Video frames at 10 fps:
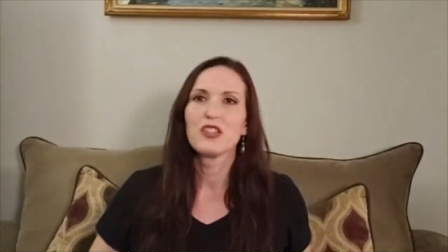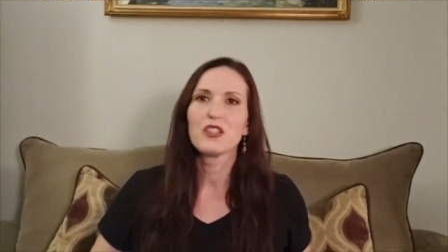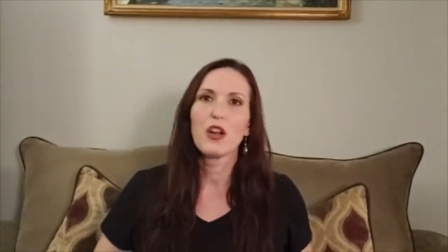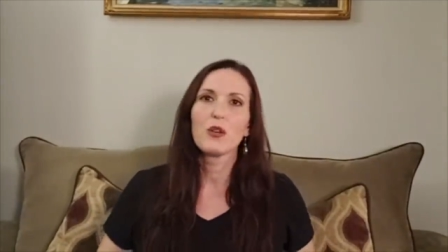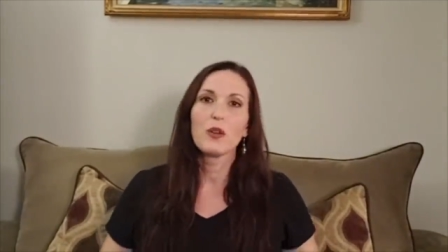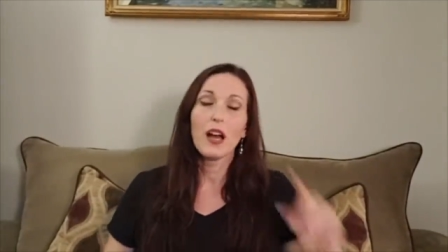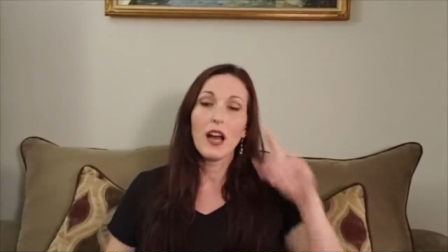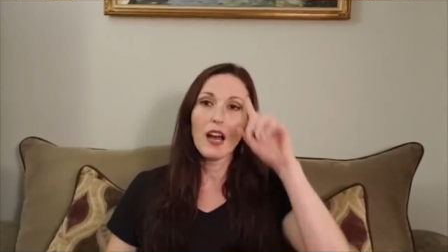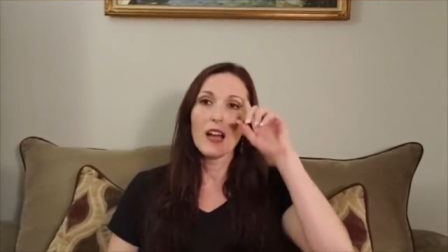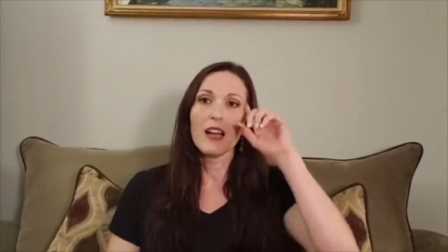So
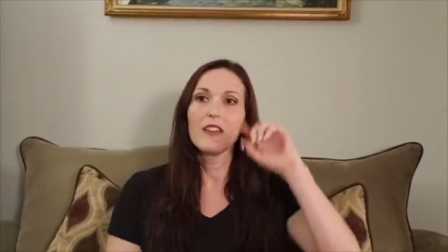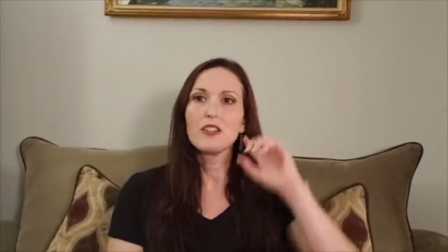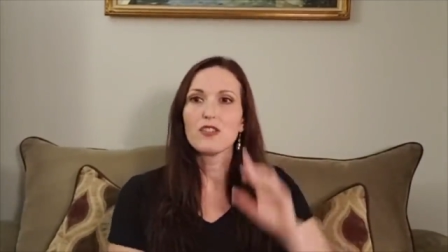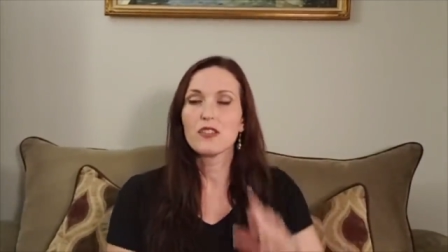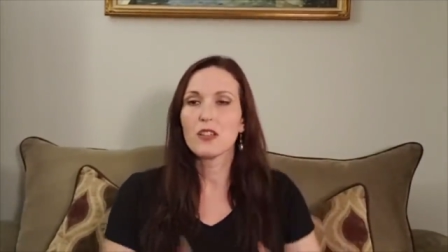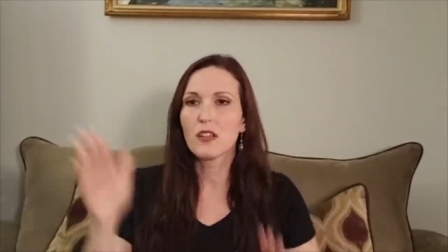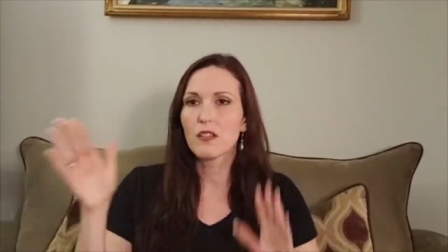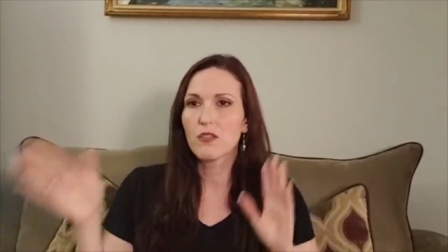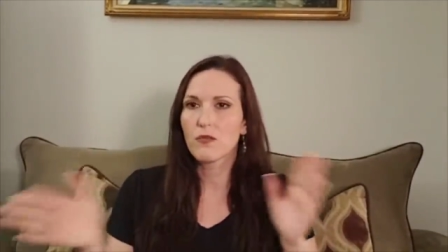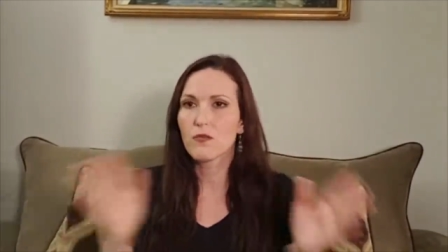I, there's like
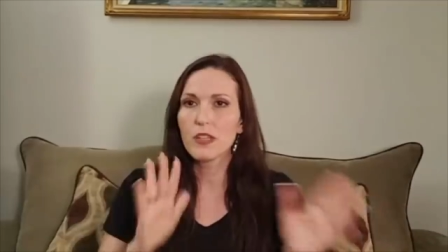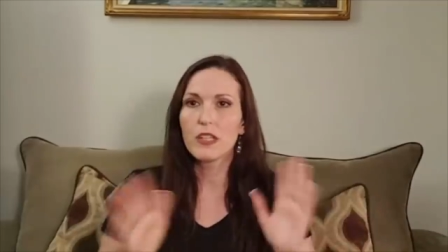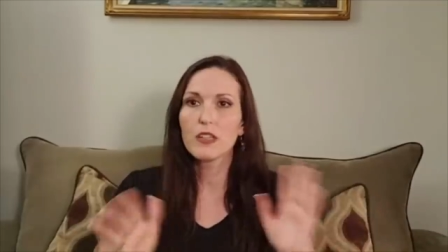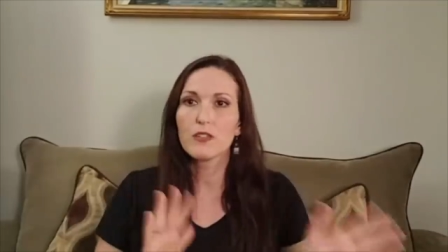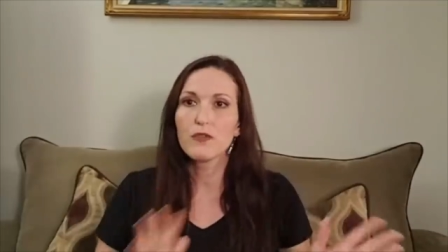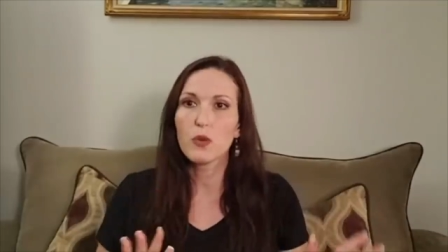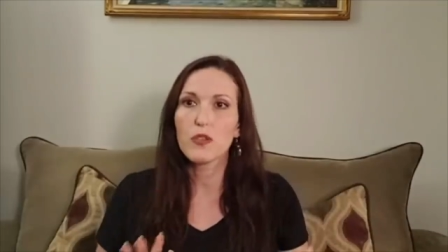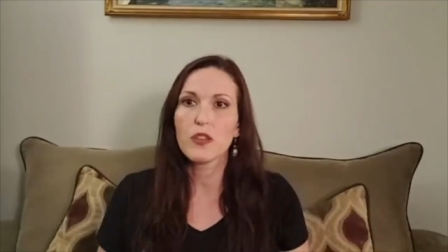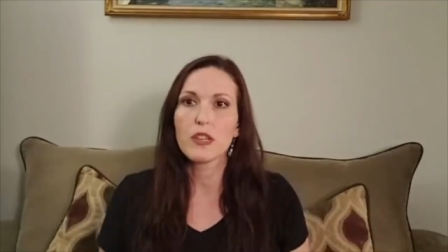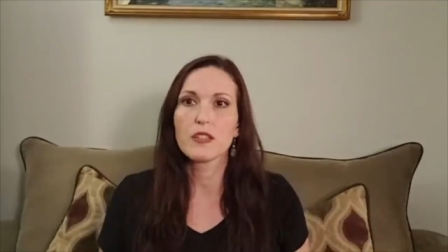three or four
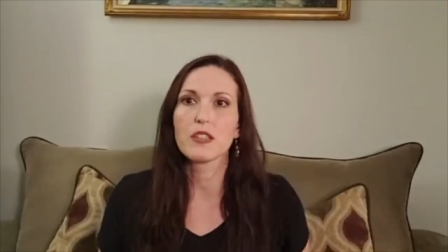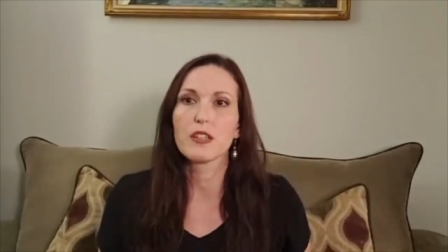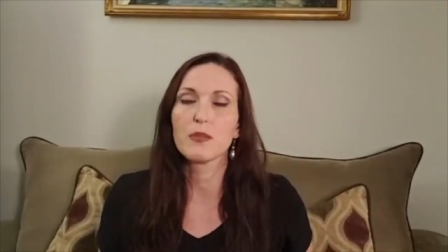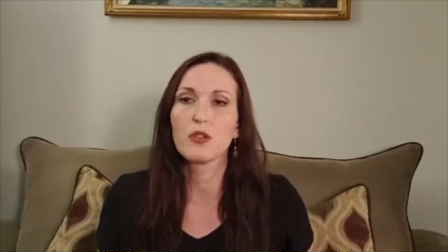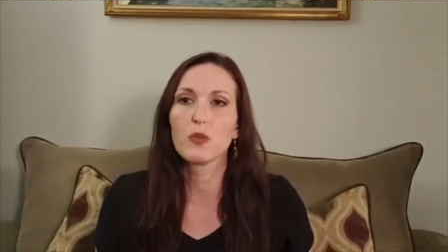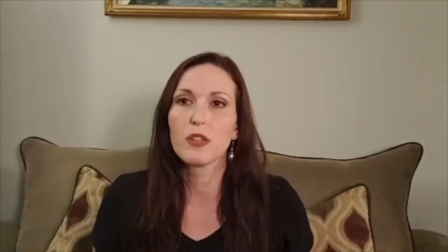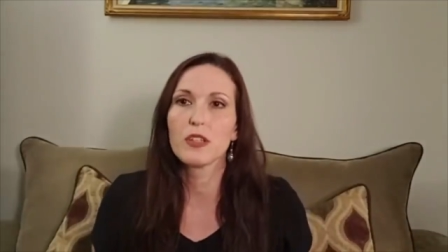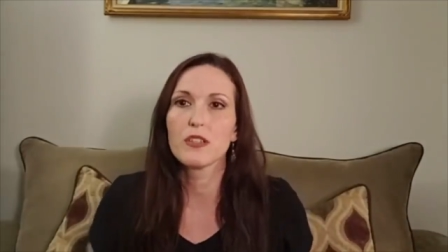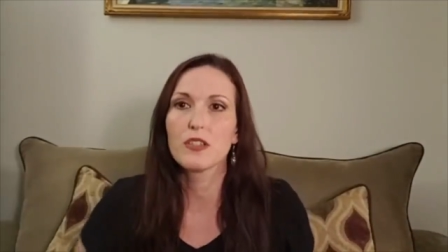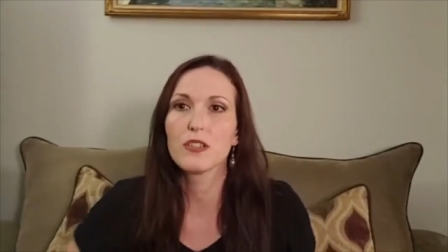things that I'm
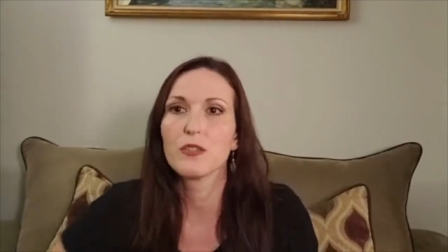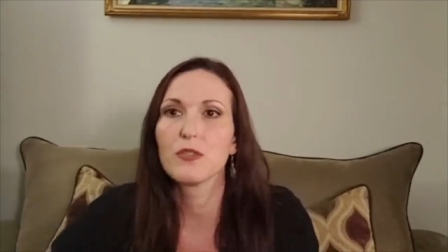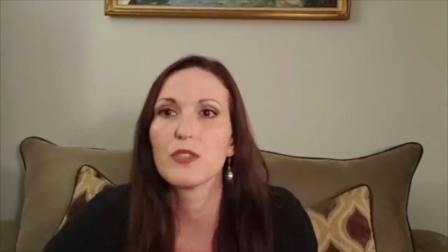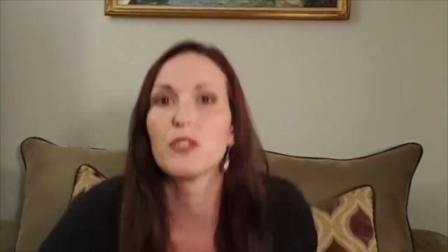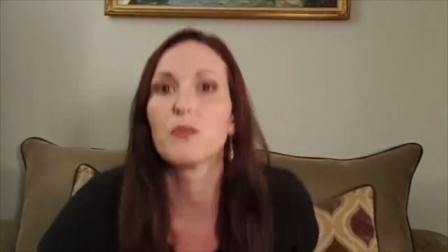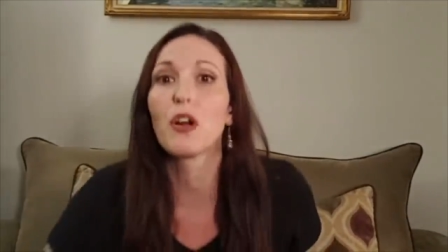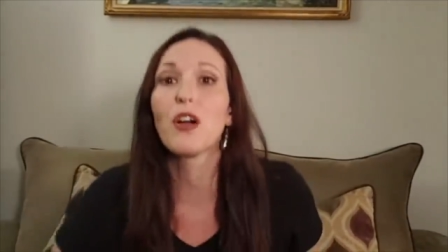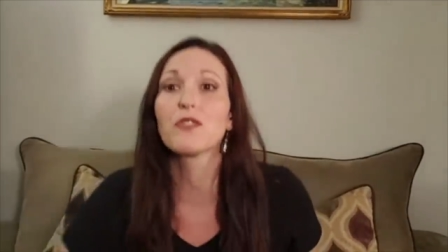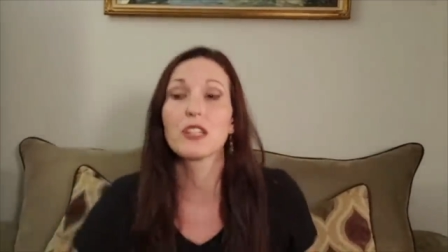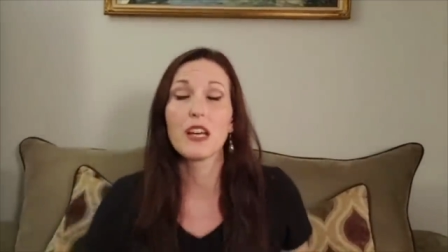going to to
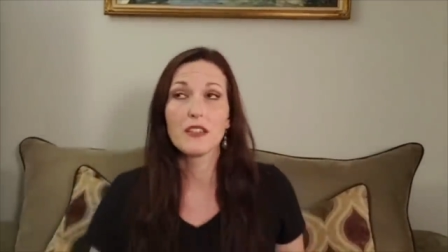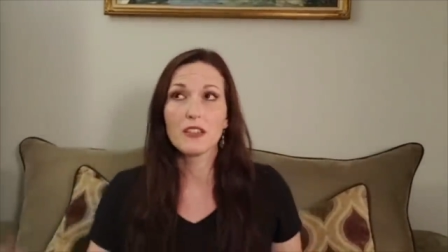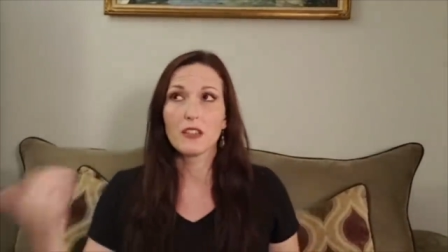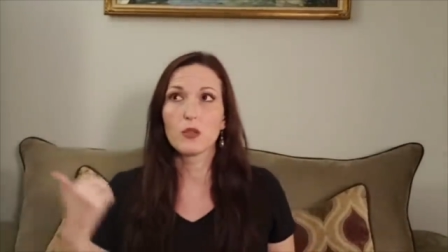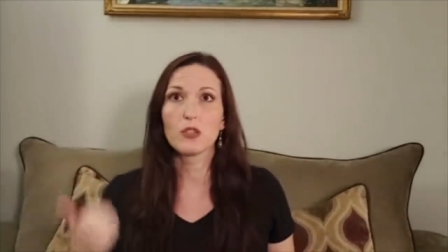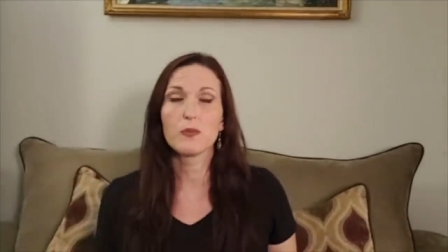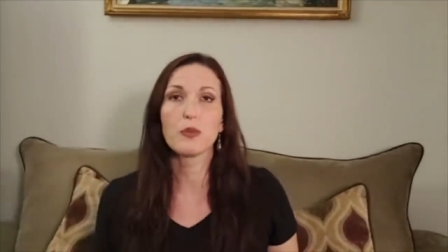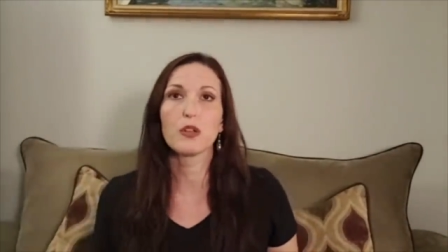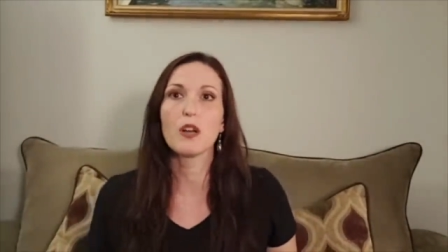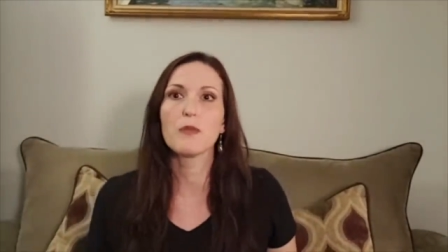prophesy that the Lord has
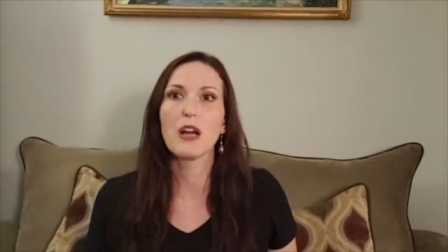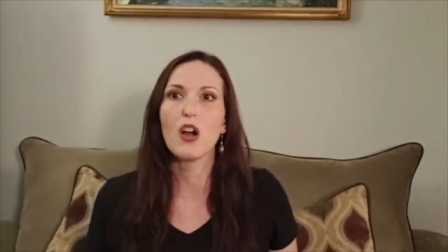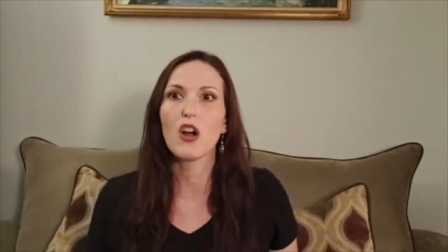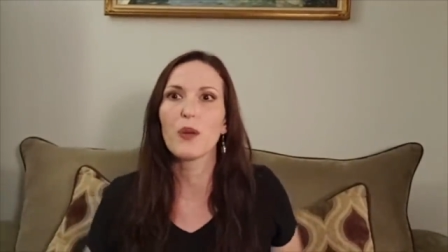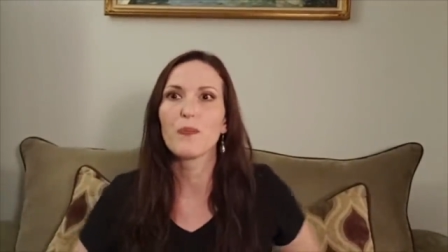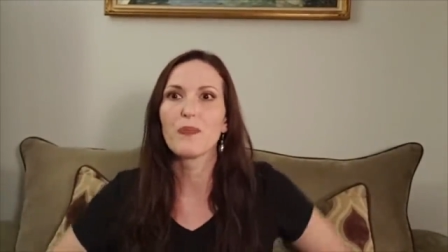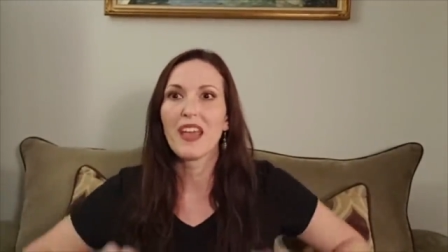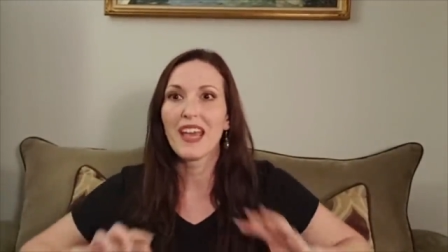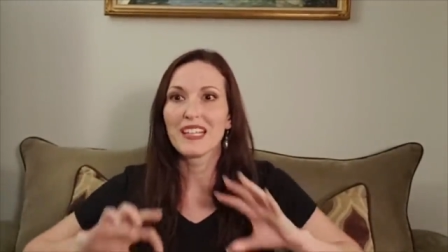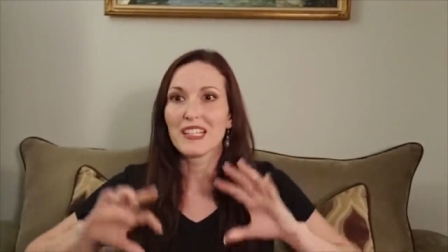put on my heart,
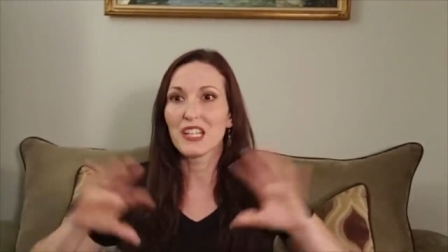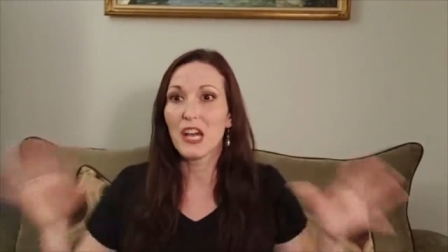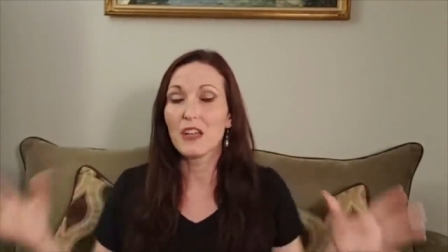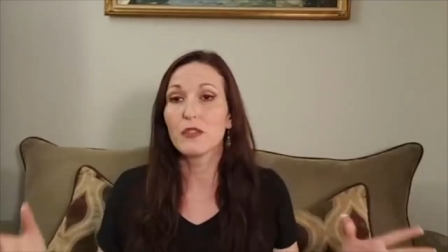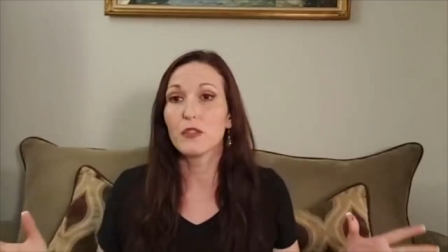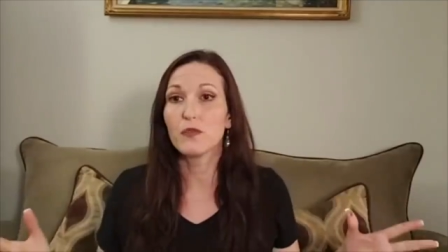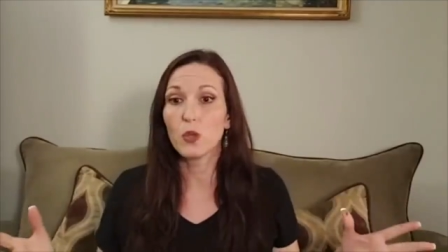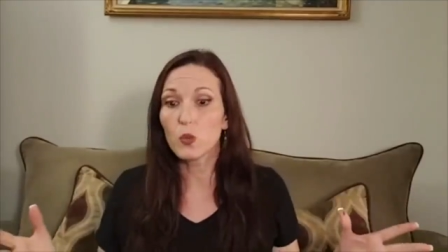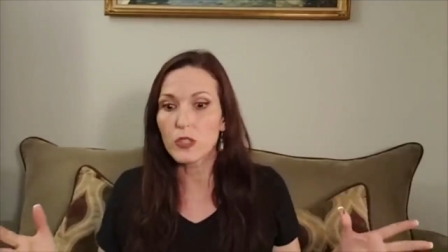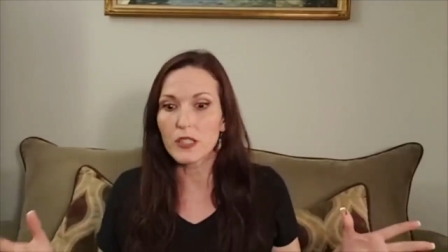and it's kind of
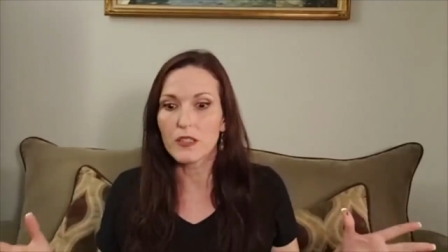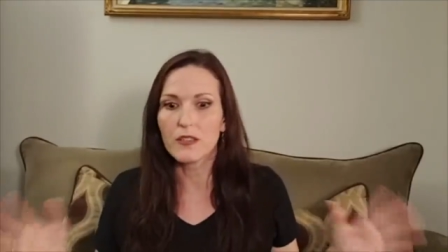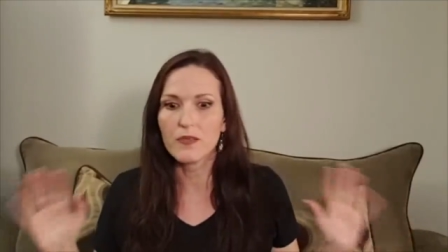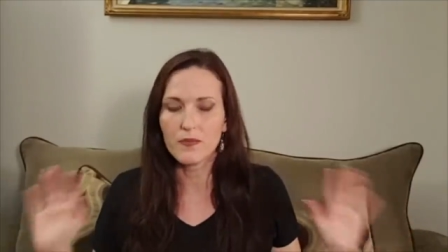unfolded